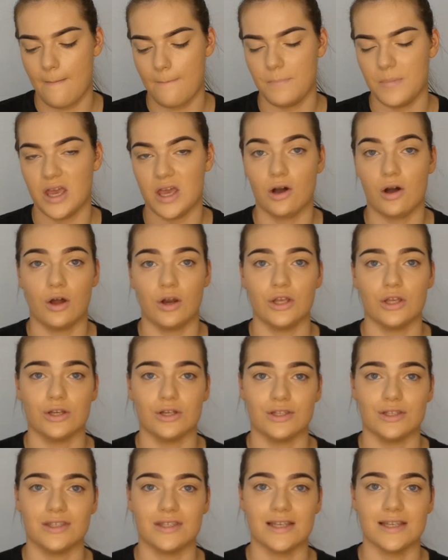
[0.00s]
Mia kind of
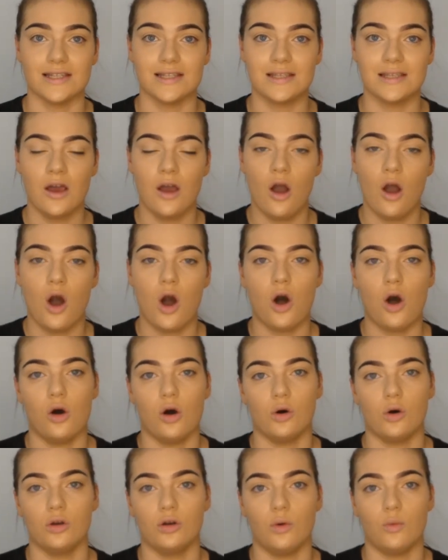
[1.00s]
used this
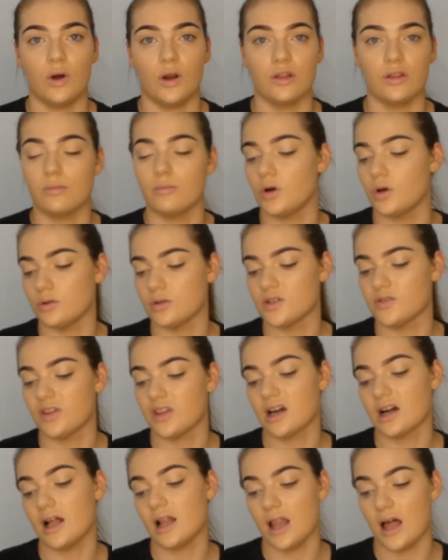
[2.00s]
on one of the models for
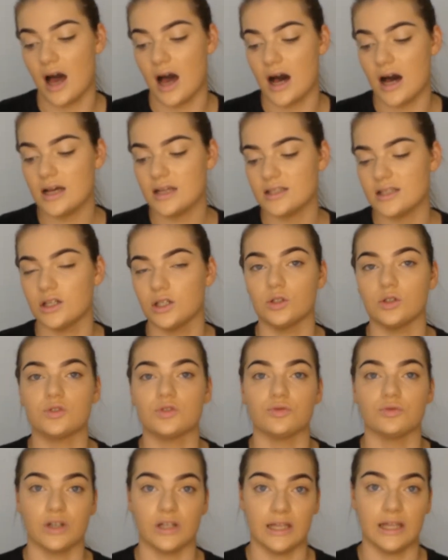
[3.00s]
the class, and it
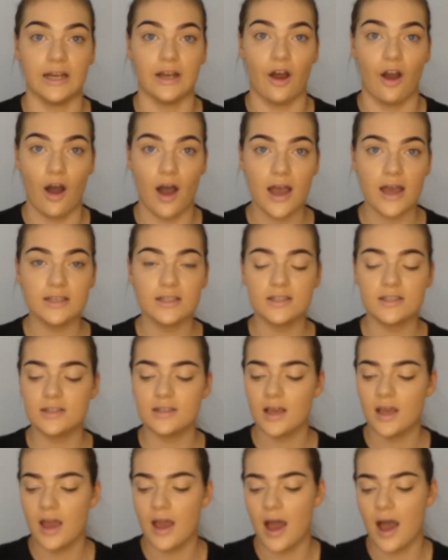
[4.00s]
looked really nice.